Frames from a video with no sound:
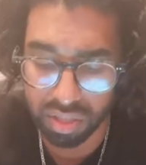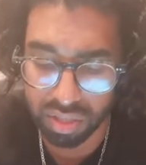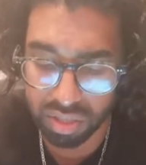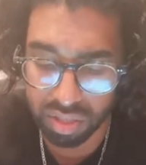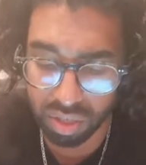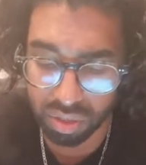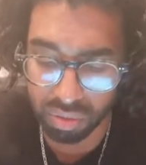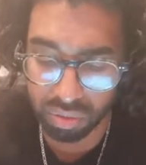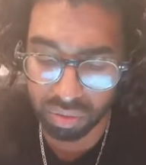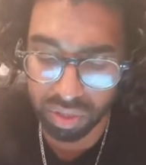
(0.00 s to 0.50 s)

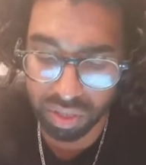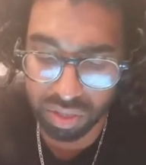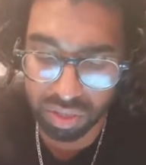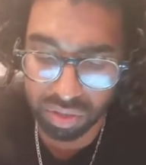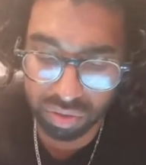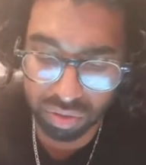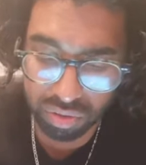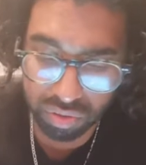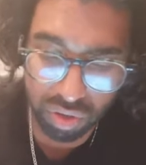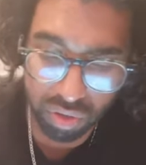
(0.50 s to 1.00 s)
So let's
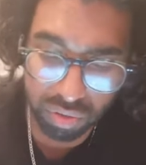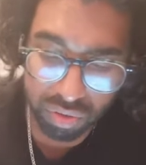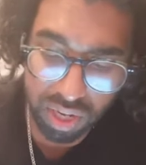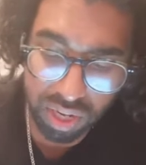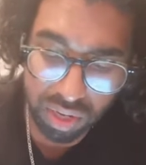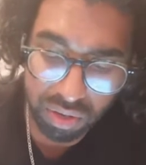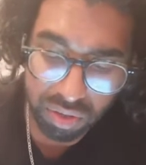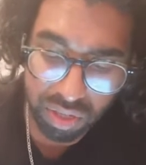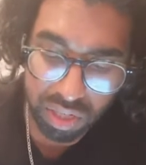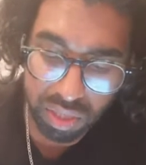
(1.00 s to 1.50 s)
scroll
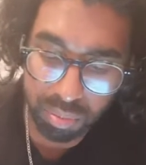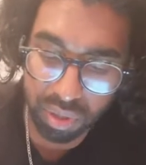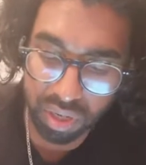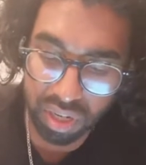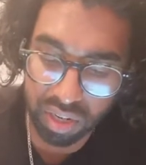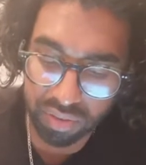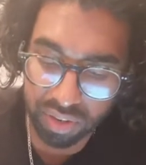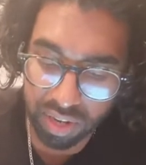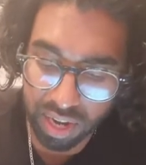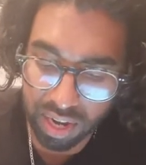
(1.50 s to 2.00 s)
down. Let's put
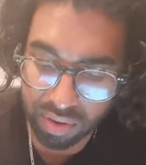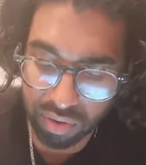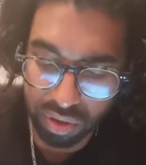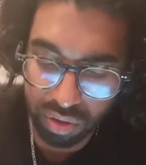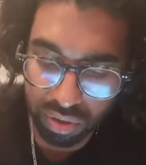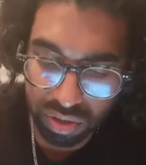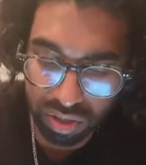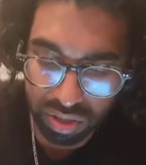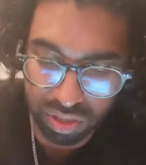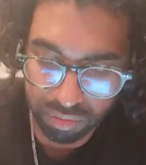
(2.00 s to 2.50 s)
another
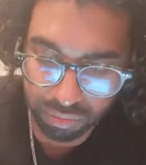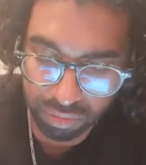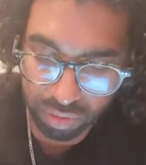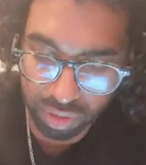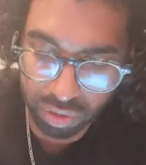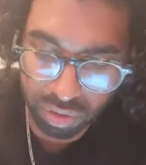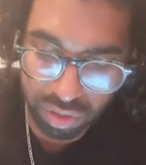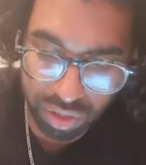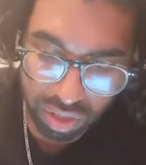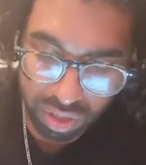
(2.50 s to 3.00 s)
arrow because it's a
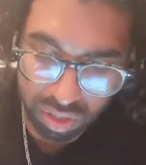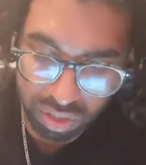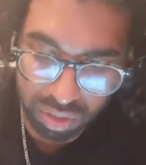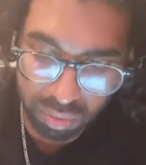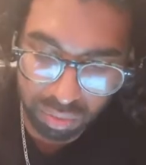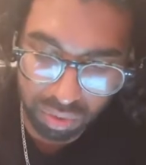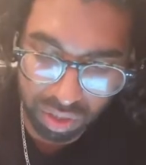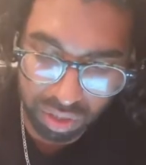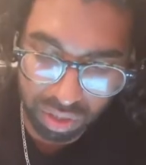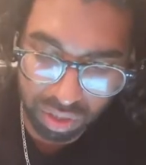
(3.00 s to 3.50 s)
flow chart.
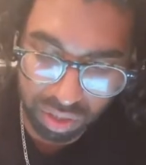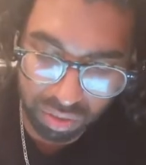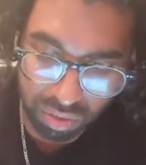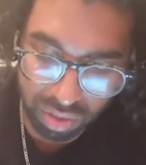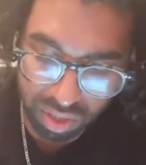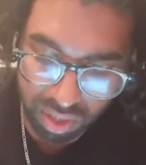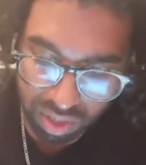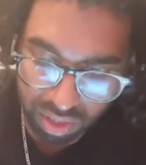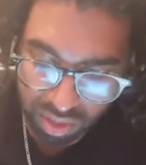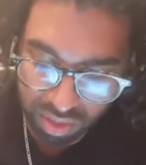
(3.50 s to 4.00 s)
So we're going to go
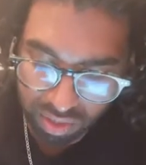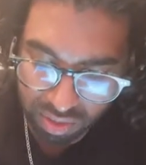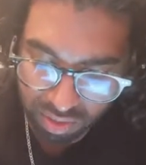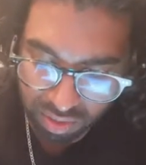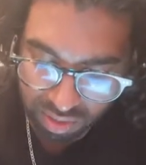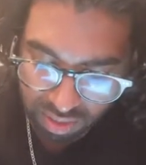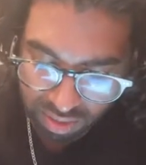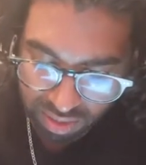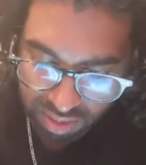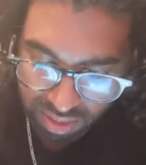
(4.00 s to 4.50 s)
here.
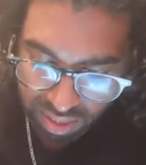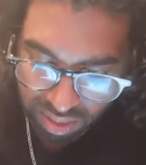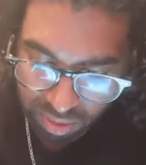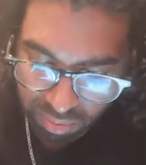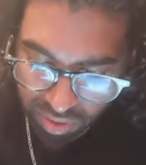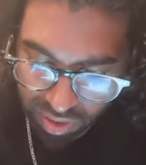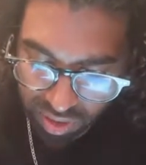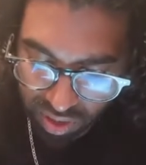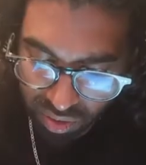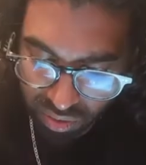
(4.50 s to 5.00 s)

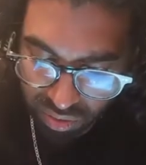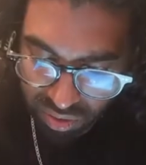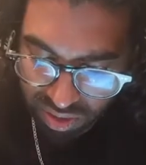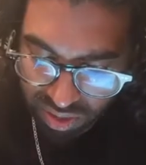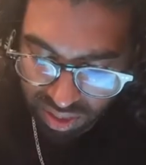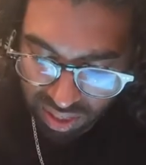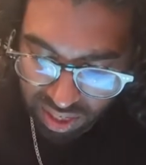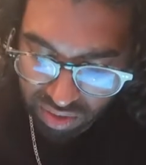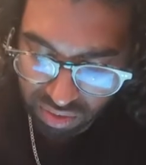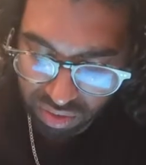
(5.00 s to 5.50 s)
There we go. It's
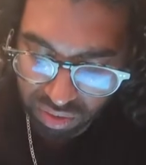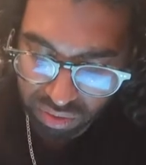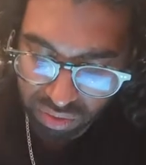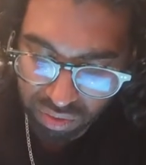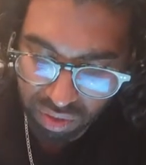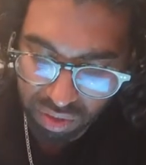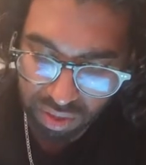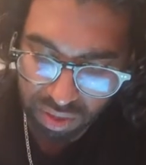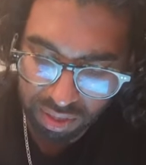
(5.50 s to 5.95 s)
an arrow.